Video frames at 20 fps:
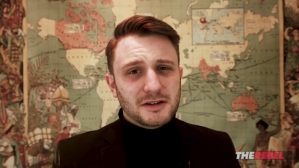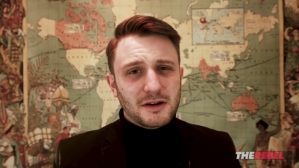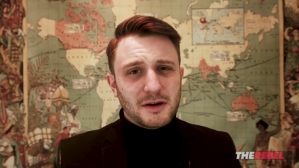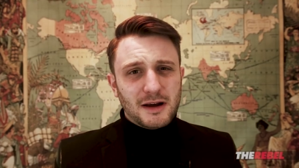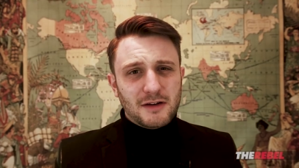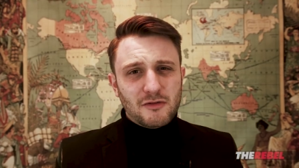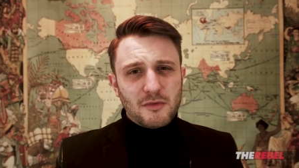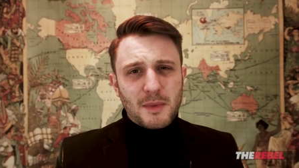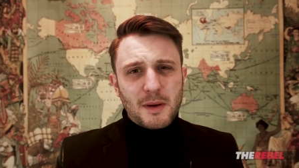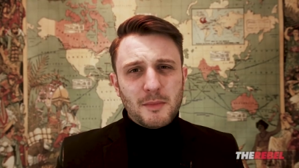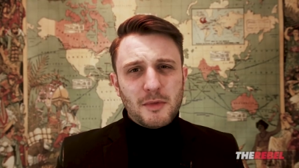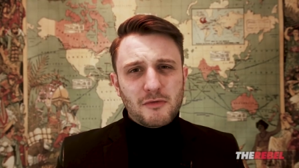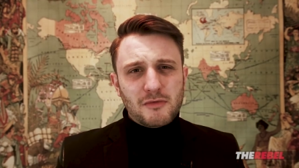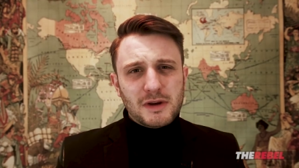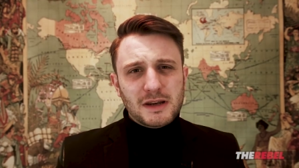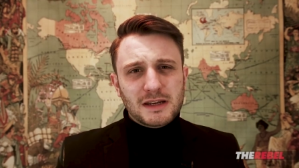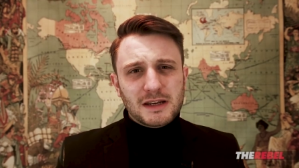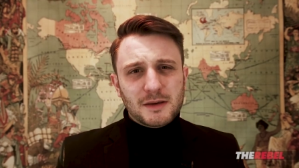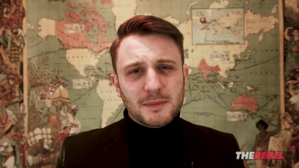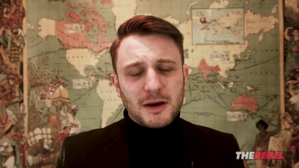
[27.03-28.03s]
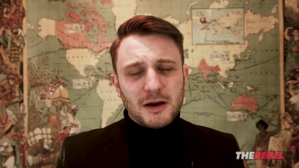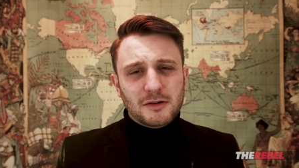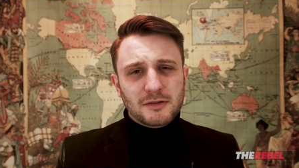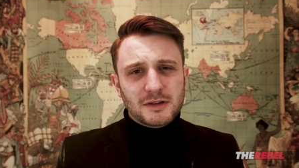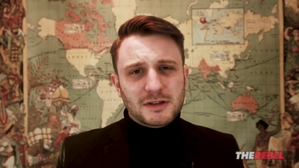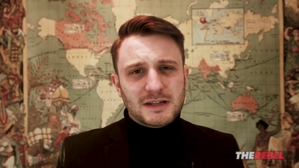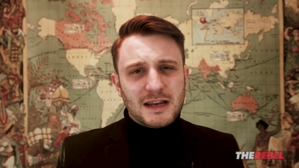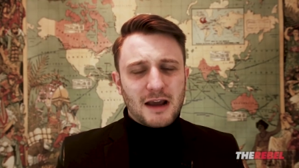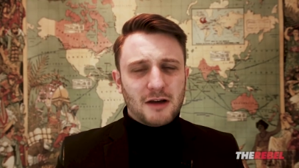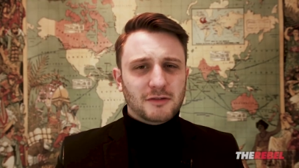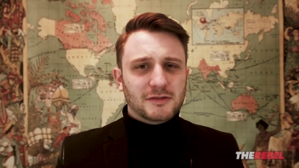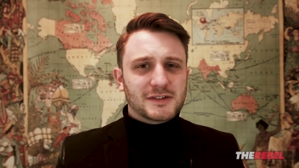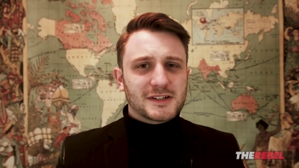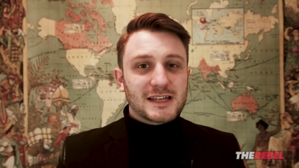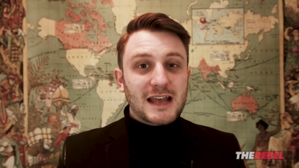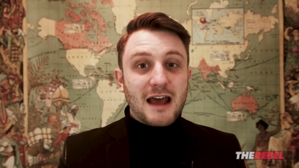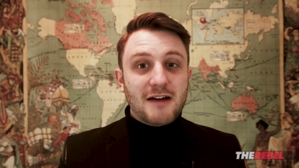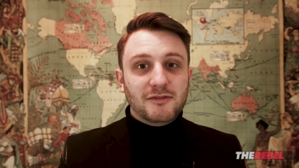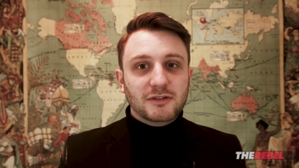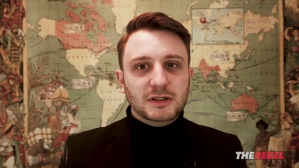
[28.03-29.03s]
You know, I remember reading about the town of
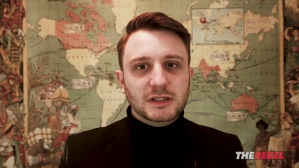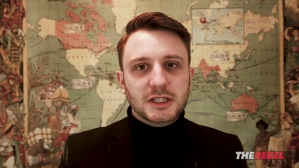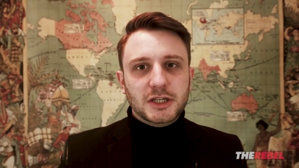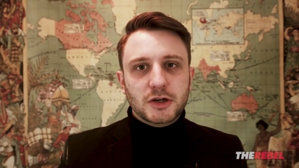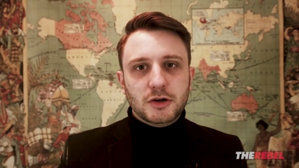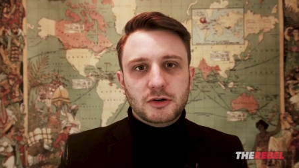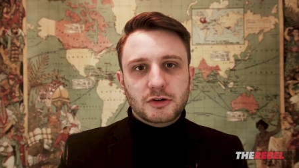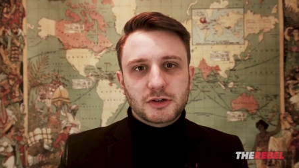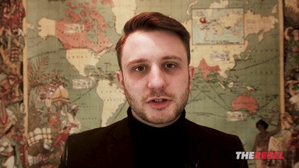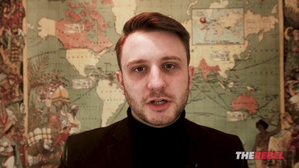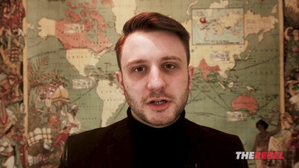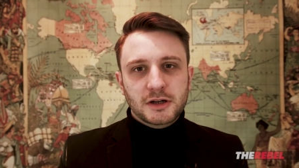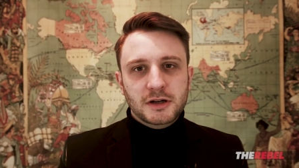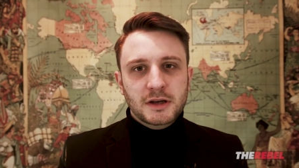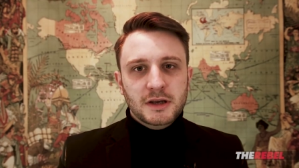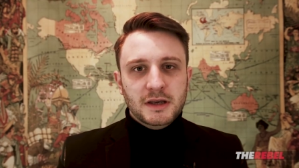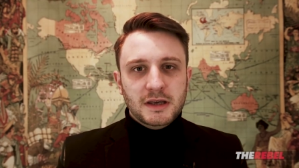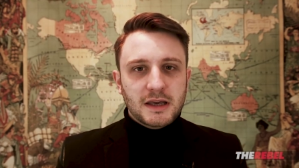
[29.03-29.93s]
Savile in Yorkshire.